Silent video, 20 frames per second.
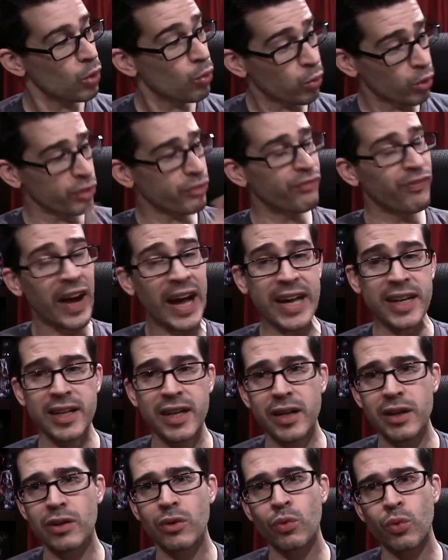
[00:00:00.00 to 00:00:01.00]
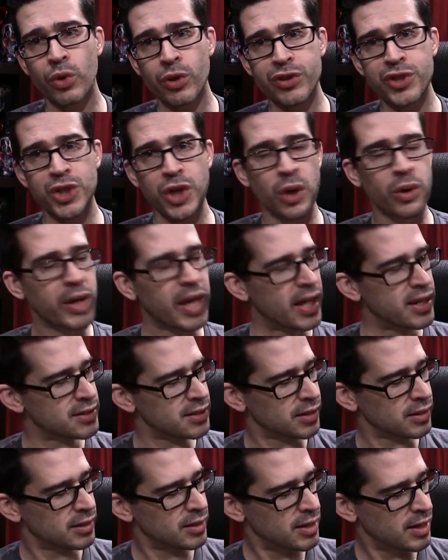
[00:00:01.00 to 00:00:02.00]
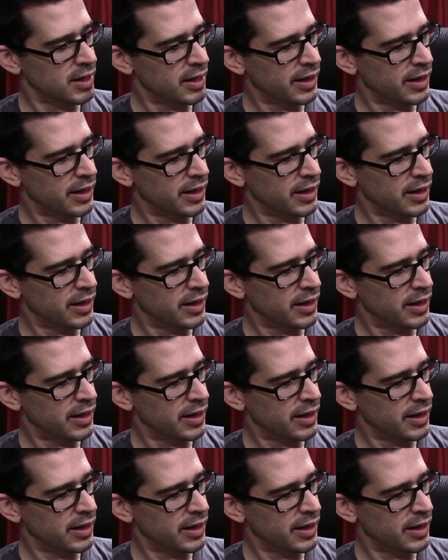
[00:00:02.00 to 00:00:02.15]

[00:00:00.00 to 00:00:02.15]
worth finding, worth showcasing.